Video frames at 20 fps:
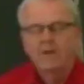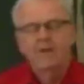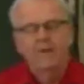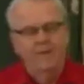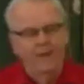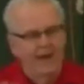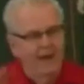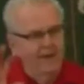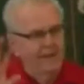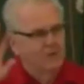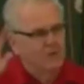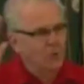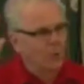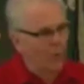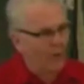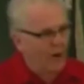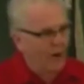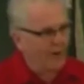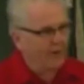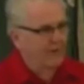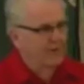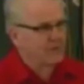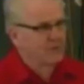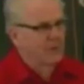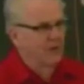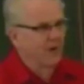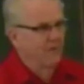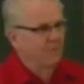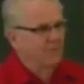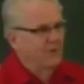that is the waters
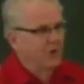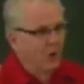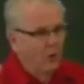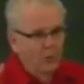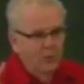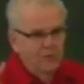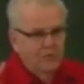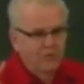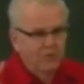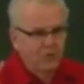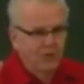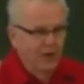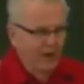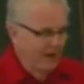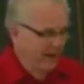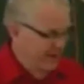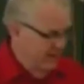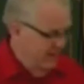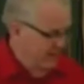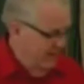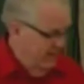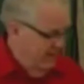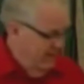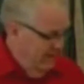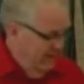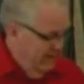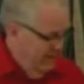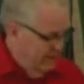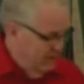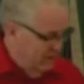of Noah's flood,
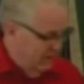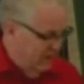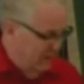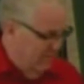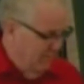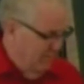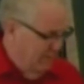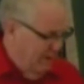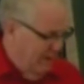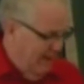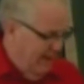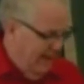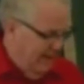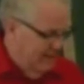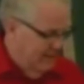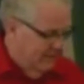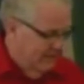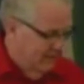symbolizes